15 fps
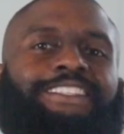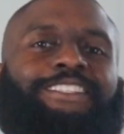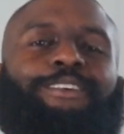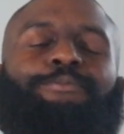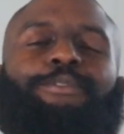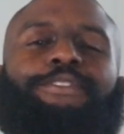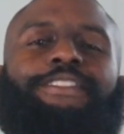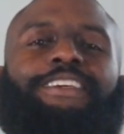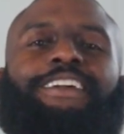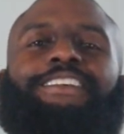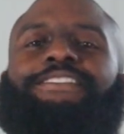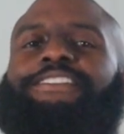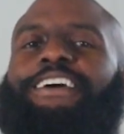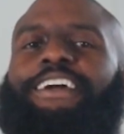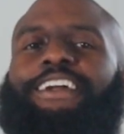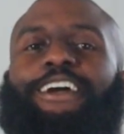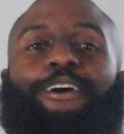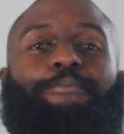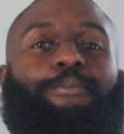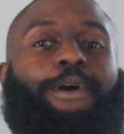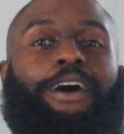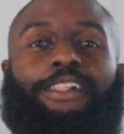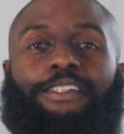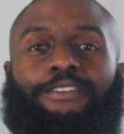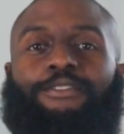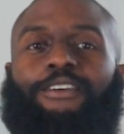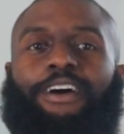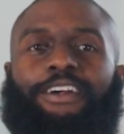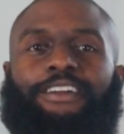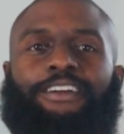Simple things like a bottle of
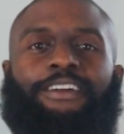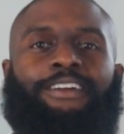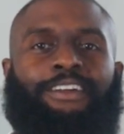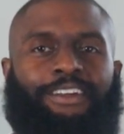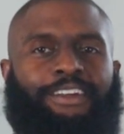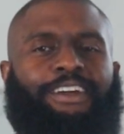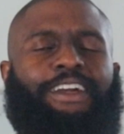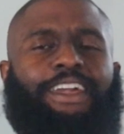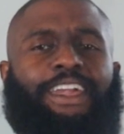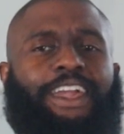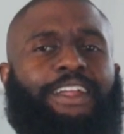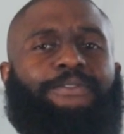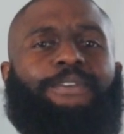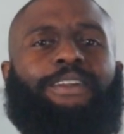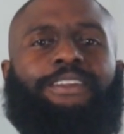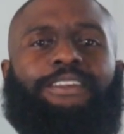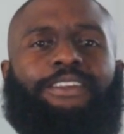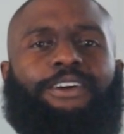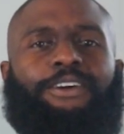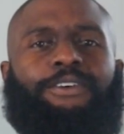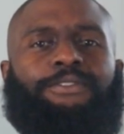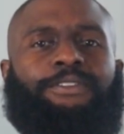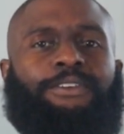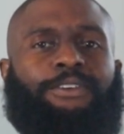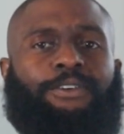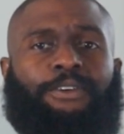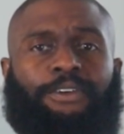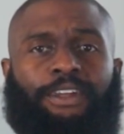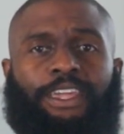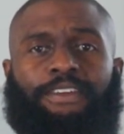water, a handwritten note,
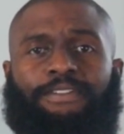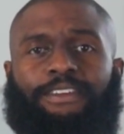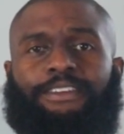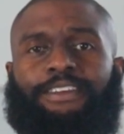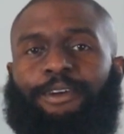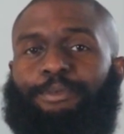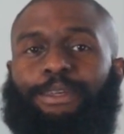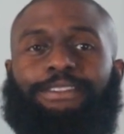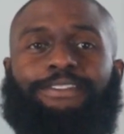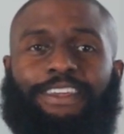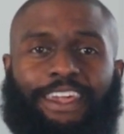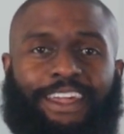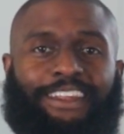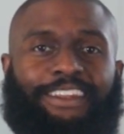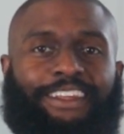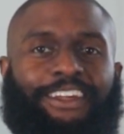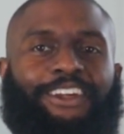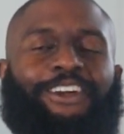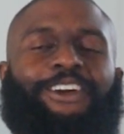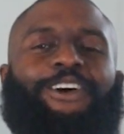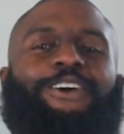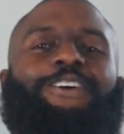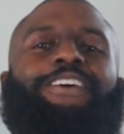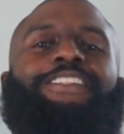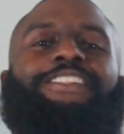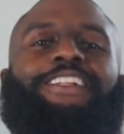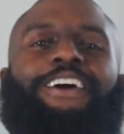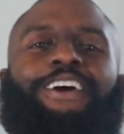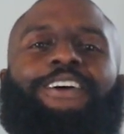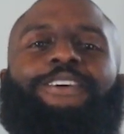or even a piece of candy go a
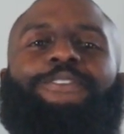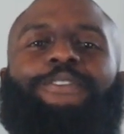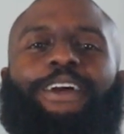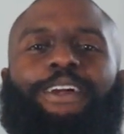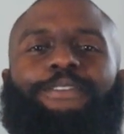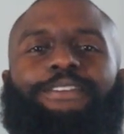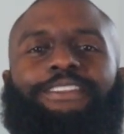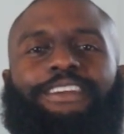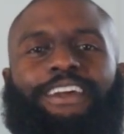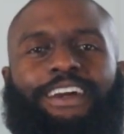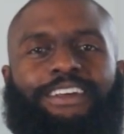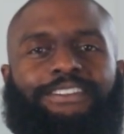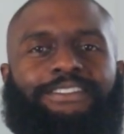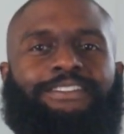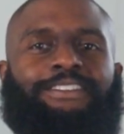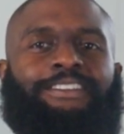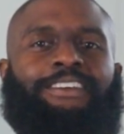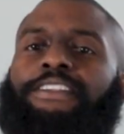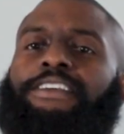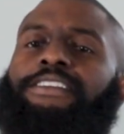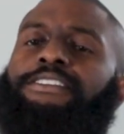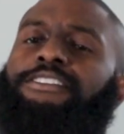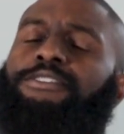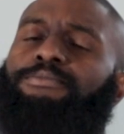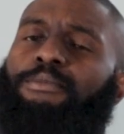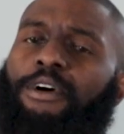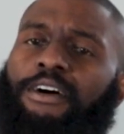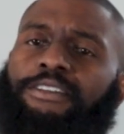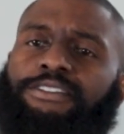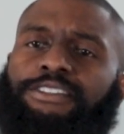long way with guests. These
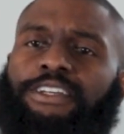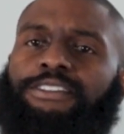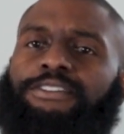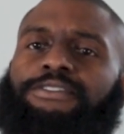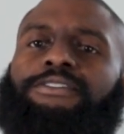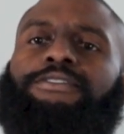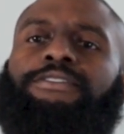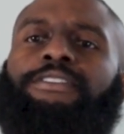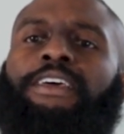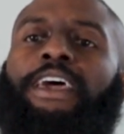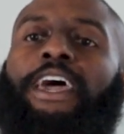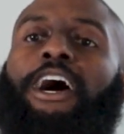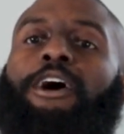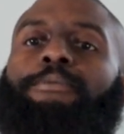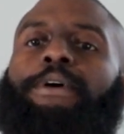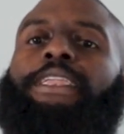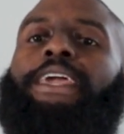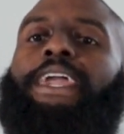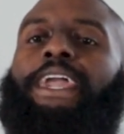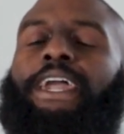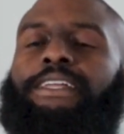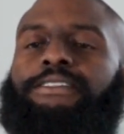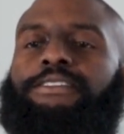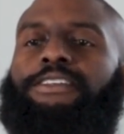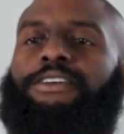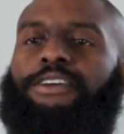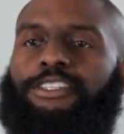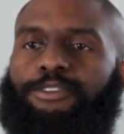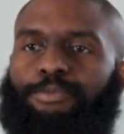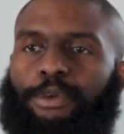small gestures help enhance
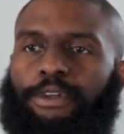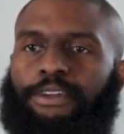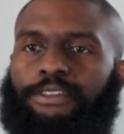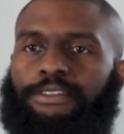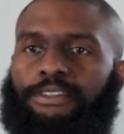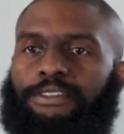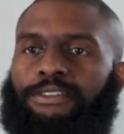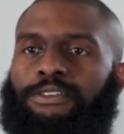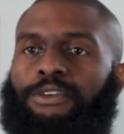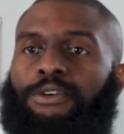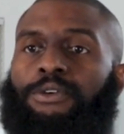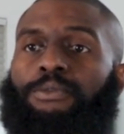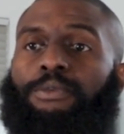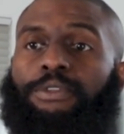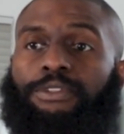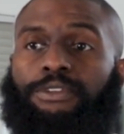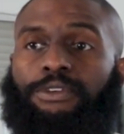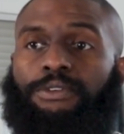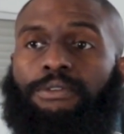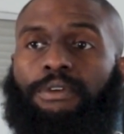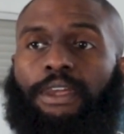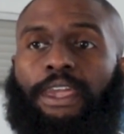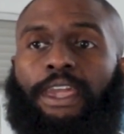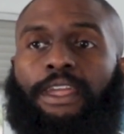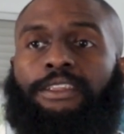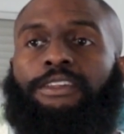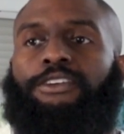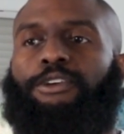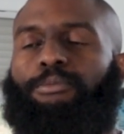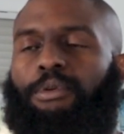their experiences with you
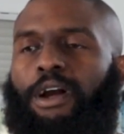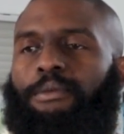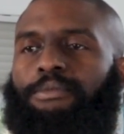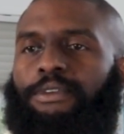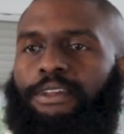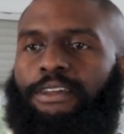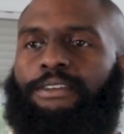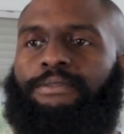and your property.